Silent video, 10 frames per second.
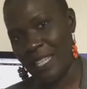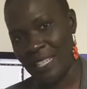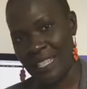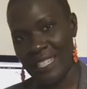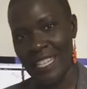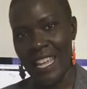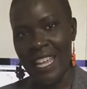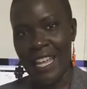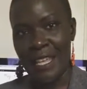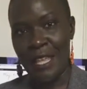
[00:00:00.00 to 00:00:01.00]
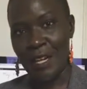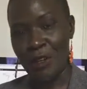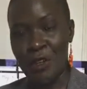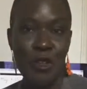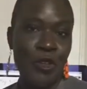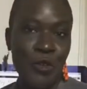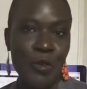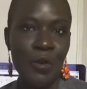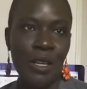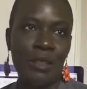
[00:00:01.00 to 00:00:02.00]
places that are
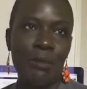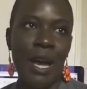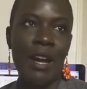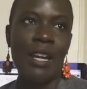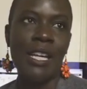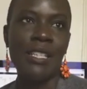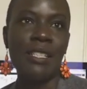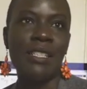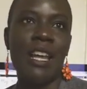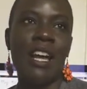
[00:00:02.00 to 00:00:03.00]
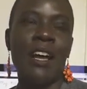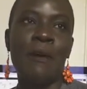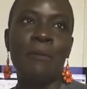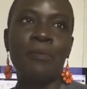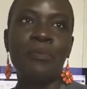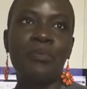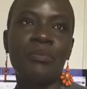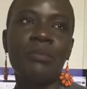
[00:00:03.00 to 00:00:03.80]
new in Paris and